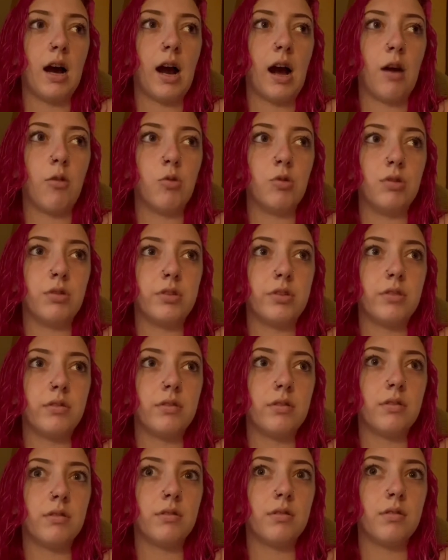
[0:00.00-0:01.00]
was
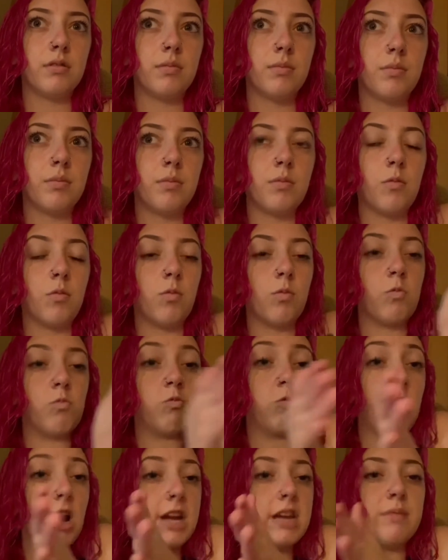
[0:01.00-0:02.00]

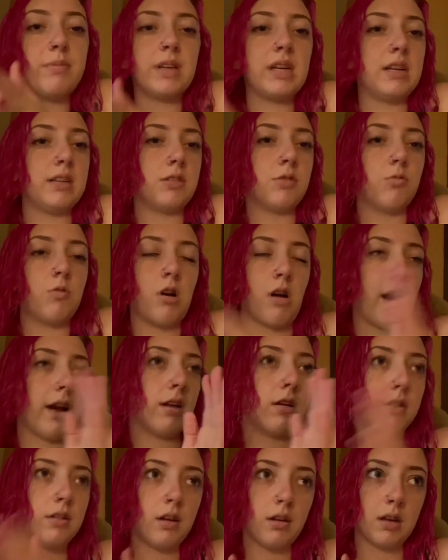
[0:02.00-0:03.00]
right up against the wall. I
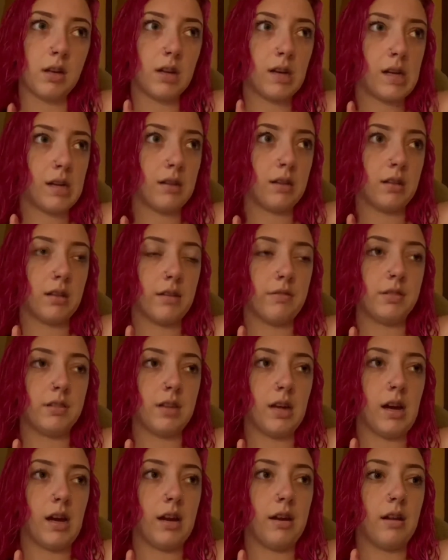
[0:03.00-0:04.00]
could not get out of the left
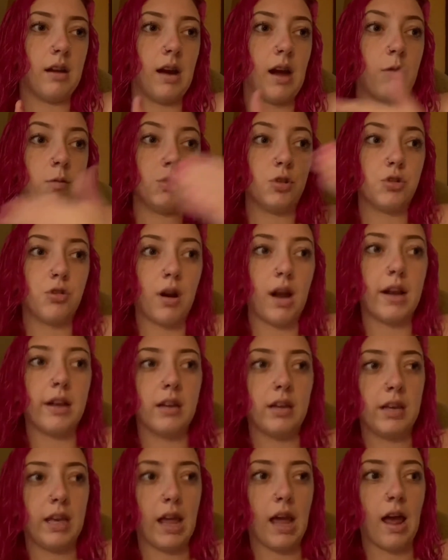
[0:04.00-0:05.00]
side. I was trying to
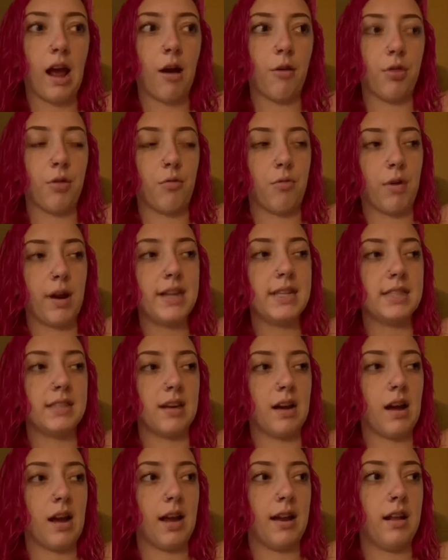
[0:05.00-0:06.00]
get out the right
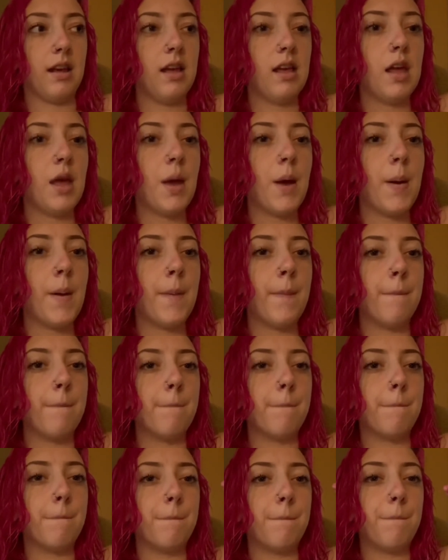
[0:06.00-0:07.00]
side,
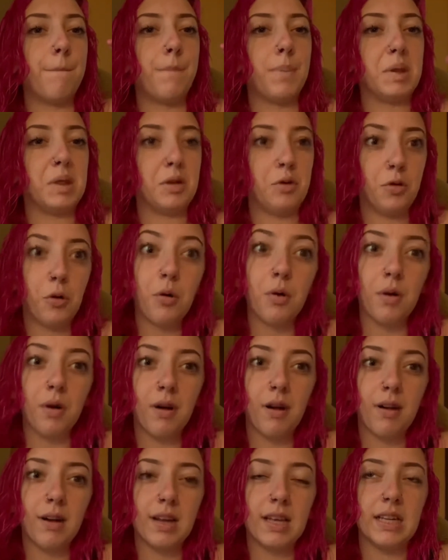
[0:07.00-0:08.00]
but the
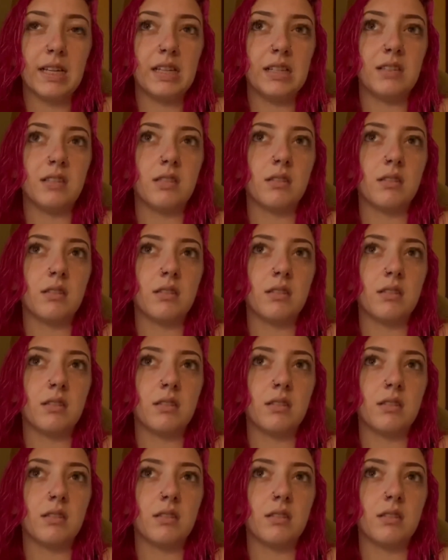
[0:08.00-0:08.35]
door is